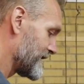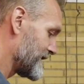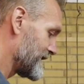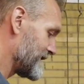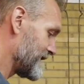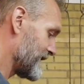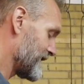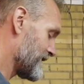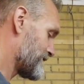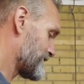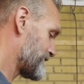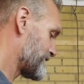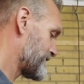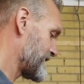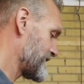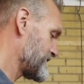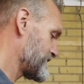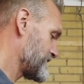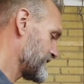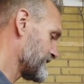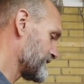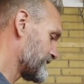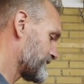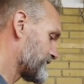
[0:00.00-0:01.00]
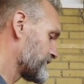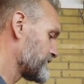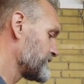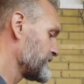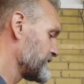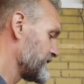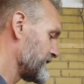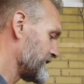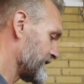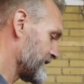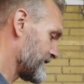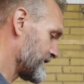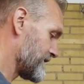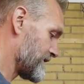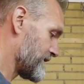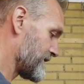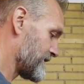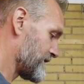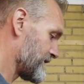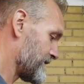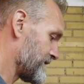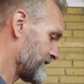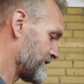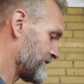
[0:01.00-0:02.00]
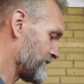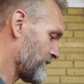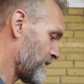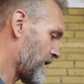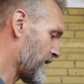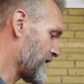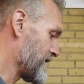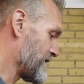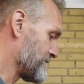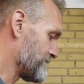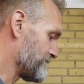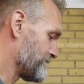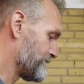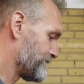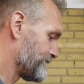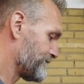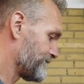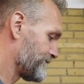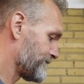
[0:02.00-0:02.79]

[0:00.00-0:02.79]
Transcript: really a fresh and fruity uh, wine.